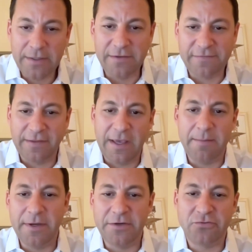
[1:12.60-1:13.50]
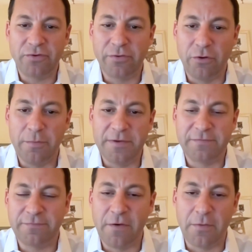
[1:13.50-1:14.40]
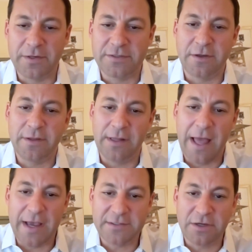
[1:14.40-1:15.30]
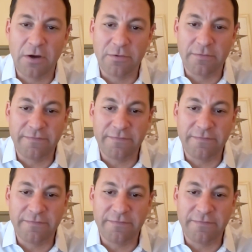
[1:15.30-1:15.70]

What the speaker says: The SLAM industry group is focused on the last 100